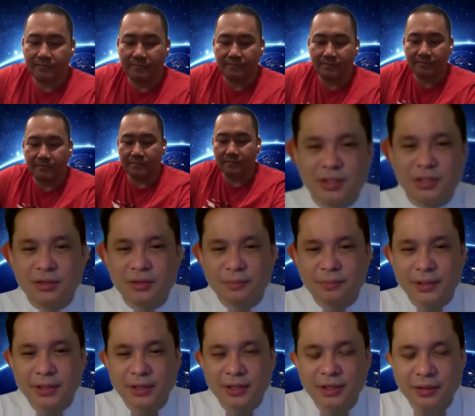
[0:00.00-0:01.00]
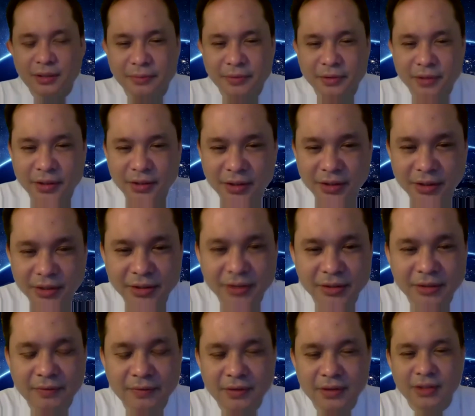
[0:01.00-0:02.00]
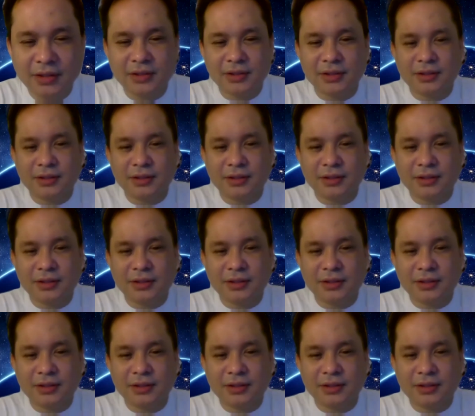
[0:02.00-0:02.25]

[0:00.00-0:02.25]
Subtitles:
the machine to play anymore. Just everything's on.